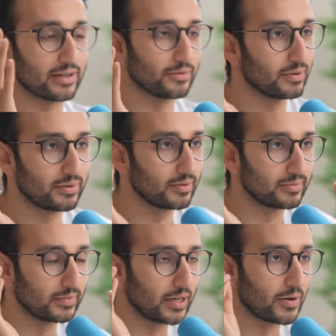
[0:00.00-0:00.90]
it up,
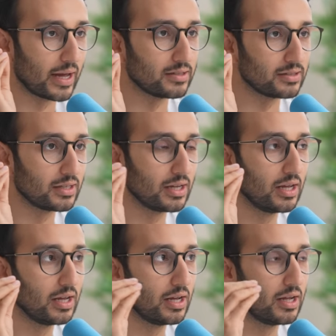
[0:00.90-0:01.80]
you know. And
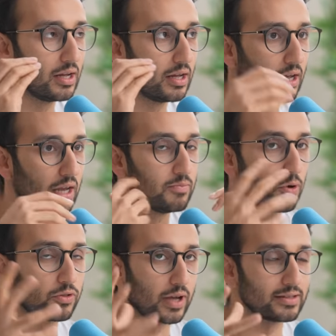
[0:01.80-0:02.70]
in
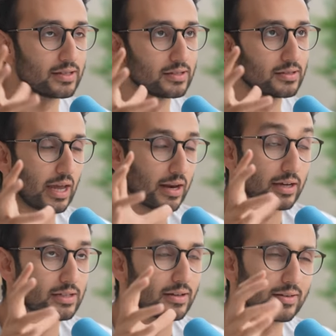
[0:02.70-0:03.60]
both cases, and
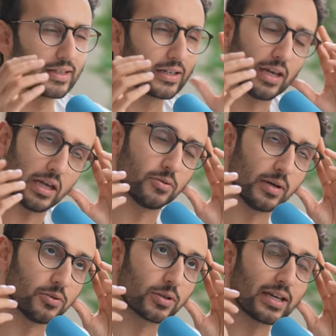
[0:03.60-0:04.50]
actually I think in
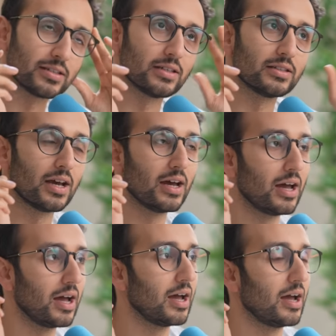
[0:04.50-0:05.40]
all cases,
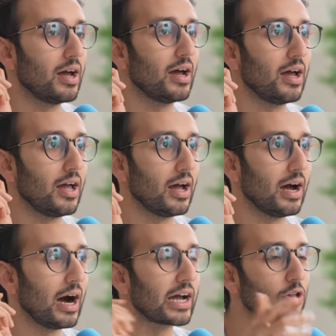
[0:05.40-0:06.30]

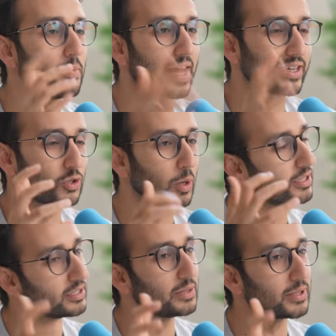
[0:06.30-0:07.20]
I got my hands quite
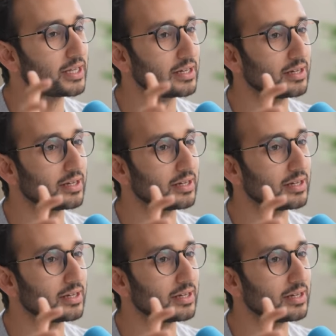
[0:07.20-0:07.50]
dirty with it.